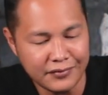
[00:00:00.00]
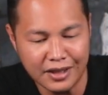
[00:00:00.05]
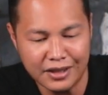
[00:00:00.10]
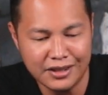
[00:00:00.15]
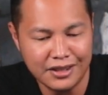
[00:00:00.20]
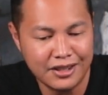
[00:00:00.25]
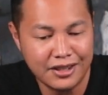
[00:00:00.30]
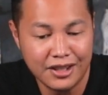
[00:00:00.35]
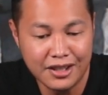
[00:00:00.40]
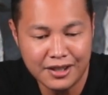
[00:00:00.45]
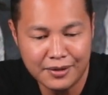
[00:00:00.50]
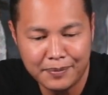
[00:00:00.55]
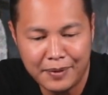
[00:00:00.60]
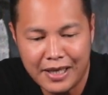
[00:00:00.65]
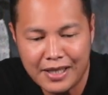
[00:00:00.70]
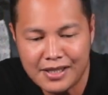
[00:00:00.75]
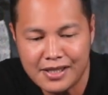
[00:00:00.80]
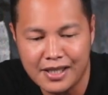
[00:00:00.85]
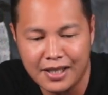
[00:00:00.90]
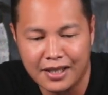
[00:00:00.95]
it's just
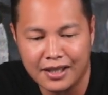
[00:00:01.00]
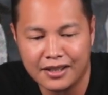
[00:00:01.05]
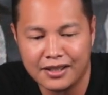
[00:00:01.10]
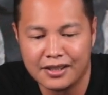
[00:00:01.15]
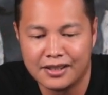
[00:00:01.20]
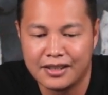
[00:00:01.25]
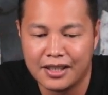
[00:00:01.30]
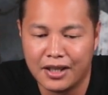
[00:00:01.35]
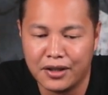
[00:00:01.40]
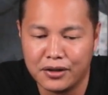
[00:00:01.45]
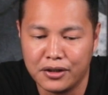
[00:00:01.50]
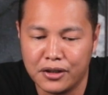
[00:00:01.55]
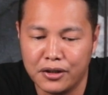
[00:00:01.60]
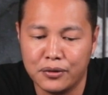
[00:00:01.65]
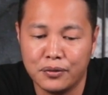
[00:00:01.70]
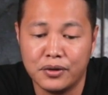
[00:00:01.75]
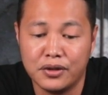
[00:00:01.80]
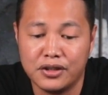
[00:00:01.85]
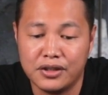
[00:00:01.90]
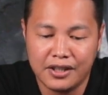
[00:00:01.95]
plastic. Just how you
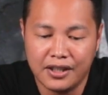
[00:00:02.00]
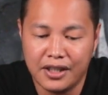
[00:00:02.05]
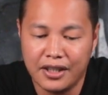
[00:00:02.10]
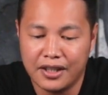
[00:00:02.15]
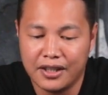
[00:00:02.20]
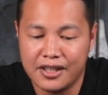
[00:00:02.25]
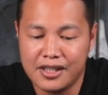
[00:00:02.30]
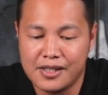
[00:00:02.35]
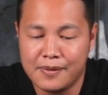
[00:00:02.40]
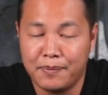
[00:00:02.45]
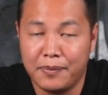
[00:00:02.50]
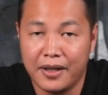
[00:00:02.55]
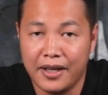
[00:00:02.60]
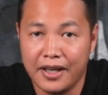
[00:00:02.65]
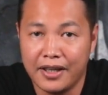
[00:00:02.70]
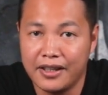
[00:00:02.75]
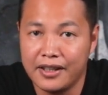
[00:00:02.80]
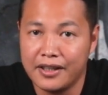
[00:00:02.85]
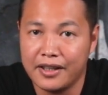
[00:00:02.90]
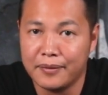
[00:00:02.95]
would see it
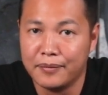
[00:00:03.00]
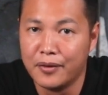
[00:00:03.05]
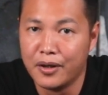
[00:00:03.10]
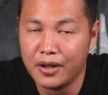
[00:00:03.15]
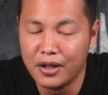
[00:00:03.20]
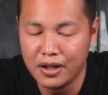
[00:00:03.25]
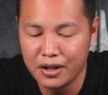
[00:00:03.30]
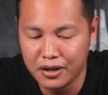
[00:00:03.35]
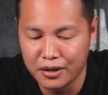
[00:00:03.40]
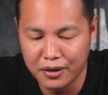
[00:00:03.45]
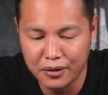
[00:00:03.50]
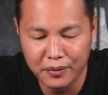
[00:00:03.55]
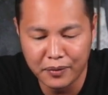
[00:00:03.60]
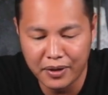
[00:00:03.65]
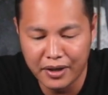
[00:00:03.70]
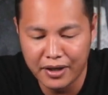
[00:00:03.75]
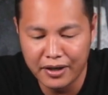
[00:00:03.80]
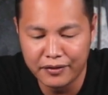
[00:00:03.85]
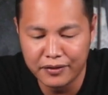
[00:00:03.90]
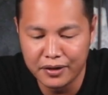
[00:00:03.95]
displayed in the mall or
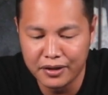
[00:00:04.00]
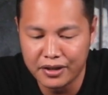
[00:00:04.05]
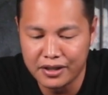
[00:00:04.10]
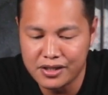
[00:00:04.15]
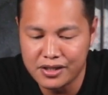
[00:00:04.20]
wherever in